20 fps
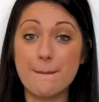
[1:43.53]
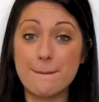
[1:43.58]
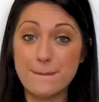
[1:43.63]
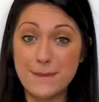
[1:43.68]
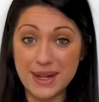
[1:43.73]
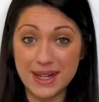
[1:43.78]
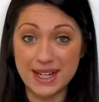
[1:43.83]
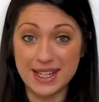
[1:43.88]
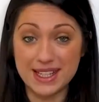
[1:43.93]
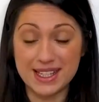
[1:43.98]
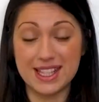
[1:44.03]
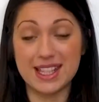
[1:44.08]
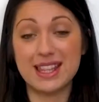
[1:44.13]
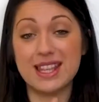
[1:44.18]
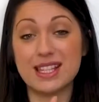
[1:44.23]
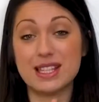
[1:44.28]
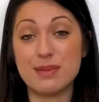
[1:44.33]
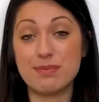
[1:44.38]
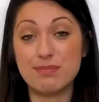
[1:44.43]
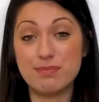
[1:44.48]
But
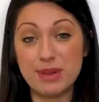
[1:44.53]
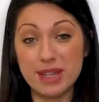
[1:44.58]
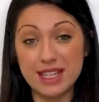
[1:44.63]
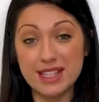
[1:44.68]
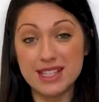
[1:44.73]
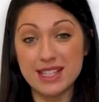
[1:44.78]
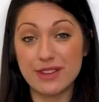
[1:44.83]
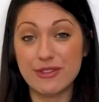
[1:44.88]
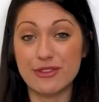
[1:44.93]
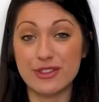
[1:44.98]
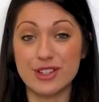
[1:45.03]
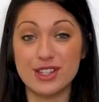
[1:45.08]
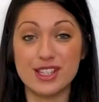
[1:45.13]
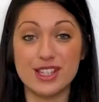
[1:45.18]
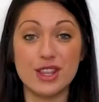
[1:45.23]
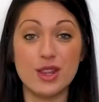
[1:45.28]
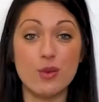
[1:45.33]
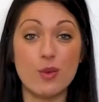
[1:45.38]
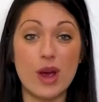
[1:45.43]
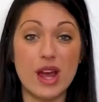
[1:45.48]
there's a big difference
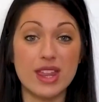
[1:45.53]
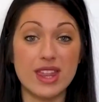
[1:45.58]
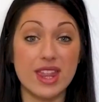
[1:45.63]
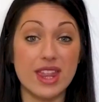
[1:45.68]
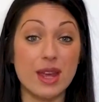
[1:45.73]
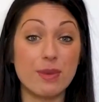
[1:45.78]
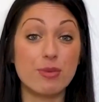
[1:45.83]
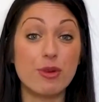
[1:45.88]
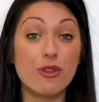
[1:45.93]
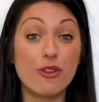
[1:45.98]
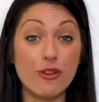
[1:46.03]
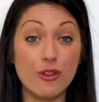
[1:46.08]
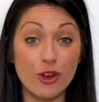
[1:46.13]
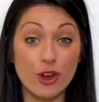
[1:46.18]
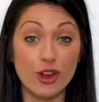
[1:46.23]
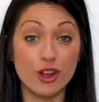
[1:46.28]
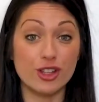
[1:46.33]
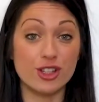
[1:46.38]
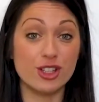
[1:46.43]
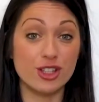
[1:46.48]
in the way that they
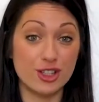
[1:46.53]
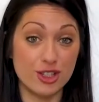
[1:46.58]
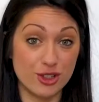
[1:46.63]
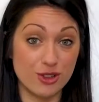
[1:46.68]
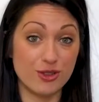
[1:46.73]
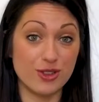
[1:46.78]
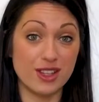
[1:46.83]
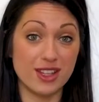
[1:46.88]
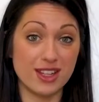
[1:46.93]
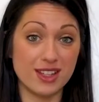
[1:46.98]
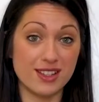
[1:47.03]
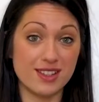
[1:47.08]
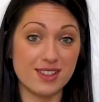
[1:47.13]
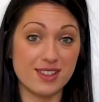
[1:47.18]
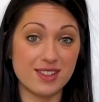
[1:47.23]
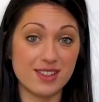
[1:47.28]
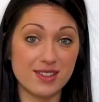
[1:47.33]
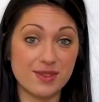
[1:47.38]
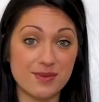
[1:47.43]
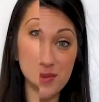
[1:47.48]
prefer to do
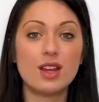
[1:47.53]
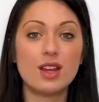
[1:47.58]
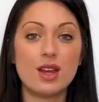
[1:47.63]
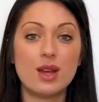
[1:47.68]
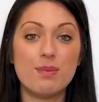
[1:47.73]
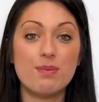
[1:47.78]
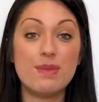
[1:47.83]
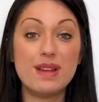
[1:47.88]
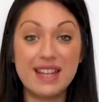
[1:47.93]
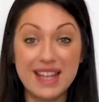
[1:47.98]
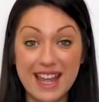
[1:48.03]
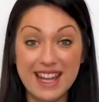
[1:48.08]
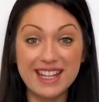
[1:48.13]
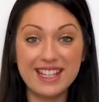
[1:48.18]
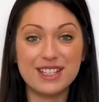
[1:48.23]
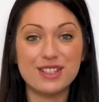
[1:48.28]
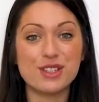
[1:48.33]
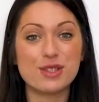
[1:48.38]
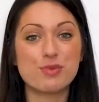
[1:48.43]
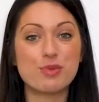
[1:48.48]
this.
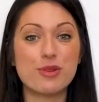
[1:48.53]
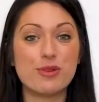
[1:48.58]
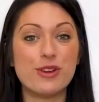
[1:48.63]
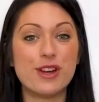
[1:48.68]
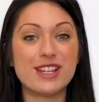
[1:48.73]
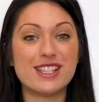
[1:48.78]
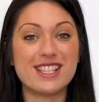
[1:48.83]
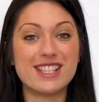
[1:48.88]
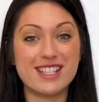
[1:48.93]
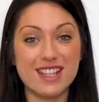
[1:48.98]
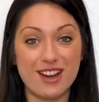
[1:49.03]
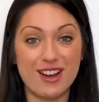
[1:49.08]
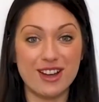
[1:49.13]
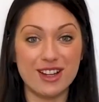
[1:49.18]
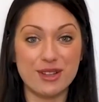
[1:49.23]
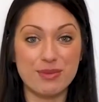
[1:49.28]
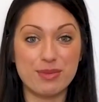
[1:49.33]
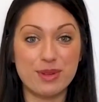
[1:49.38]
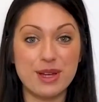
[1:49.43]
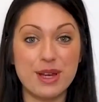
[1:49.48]
Millennials prefer to
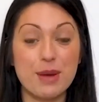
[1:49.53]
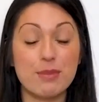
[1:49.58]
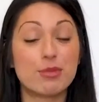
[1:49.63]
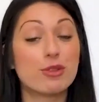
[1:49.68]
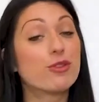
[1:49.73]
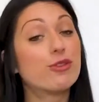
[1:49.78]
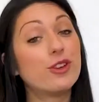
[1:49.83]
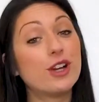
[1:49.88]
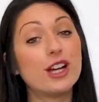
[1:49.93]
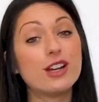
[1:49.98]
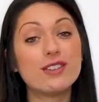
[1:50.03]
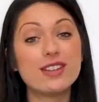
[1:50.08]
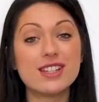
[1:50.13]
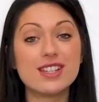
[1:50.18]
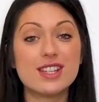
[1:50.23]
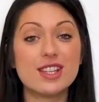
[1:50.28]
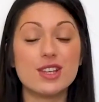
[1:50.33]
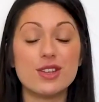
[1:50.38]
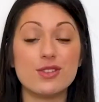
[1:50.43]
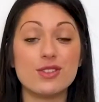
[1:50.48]
type, preferring
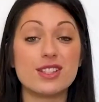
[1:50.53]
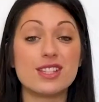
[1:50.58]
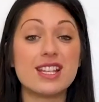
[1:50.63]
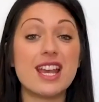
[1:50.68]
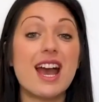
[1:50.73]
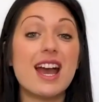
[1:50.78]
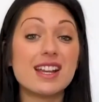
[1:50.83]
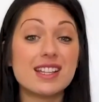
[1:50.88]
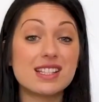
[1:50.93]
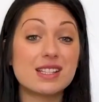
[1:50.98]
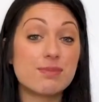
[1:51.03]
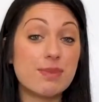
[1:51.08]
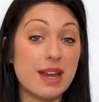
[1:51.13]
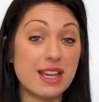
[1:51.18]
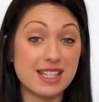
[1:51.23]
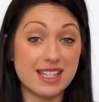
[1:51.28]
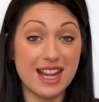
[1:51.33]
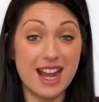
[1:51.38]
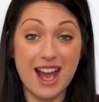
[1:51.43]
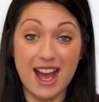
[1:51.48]
to use
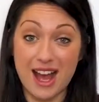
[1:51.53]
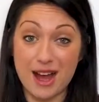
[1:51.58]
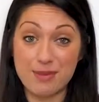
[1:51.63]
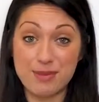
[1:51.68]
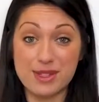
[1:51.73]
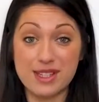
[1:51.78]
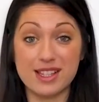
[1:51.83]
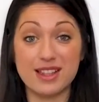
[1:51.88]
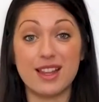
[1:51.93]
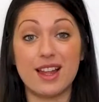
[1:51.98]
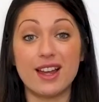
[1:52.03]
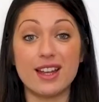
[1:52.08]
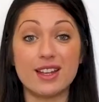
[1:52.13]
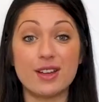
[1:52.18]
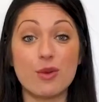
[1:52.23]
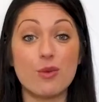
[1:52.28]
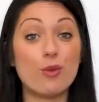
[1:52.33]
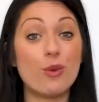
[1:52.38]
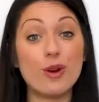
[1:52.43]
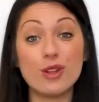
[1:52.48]
text-based apps
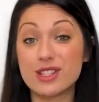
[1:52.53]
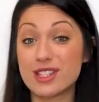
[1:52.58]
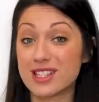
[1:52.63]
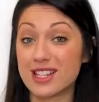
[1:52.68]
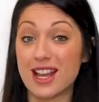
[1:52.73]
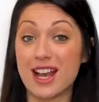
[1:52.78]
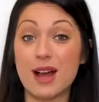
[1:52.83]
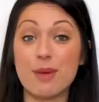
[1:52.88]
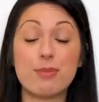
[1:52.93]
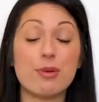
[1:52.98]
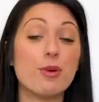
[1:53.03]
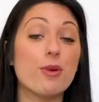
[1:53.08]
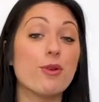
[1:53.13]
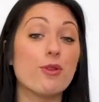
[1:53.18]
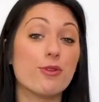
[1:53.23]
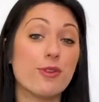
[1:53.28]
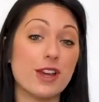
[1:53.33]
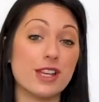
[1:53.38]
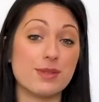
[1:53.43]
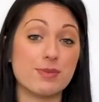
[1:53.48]
like WhatsApp or
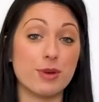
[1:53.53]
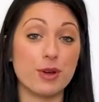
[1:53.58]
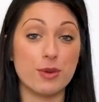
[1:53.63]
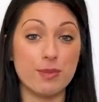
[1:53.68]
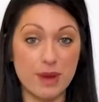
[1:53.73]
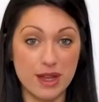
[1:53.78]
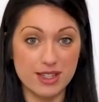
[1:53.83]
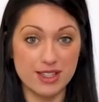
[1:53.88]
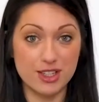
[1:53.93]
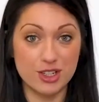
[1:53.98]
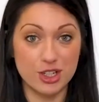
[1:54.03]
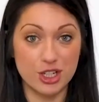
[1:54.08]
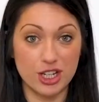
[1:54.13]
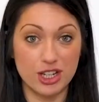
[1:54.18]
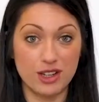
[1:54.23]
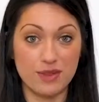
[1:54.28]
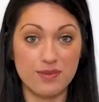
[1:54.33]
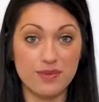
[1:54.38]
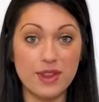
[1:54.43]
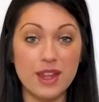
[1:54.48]
Facebook Messenger.